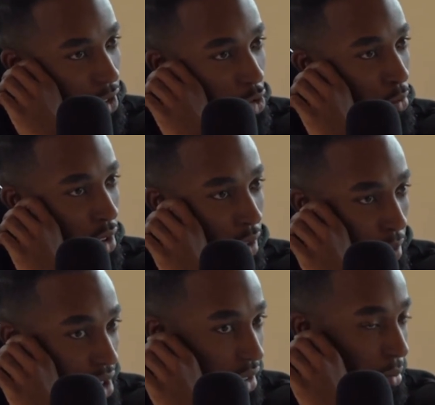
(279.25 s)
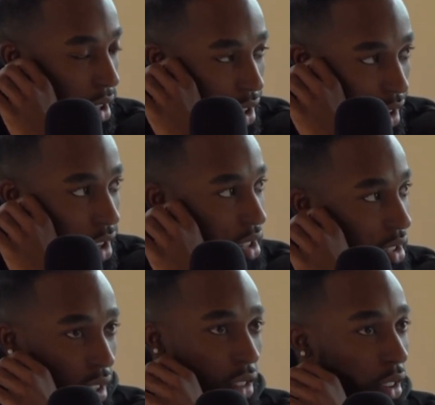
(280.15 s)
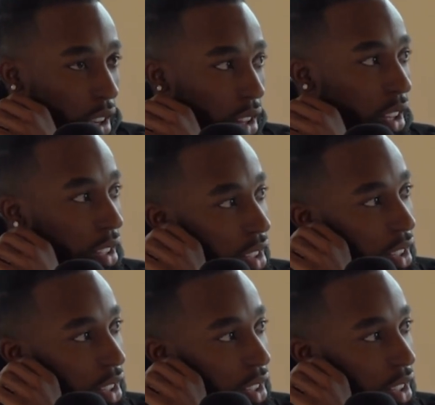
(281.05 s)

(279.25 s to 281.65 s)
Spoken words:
Your presence being there, it's just okay.